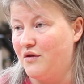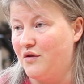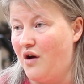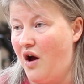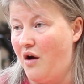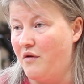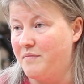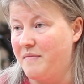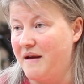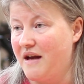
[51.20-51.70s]
thought
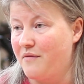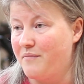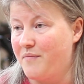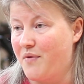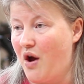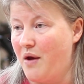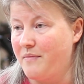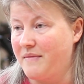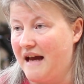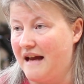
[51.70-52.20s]
I would be a
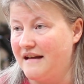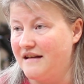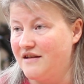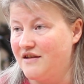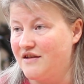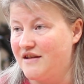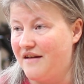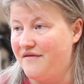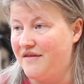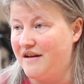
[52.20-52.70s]
prime
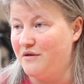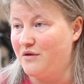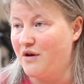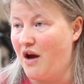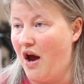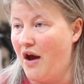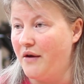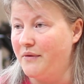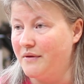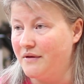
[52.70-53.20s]
candidate to have a little
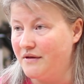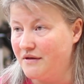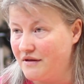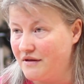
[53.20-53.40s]
go.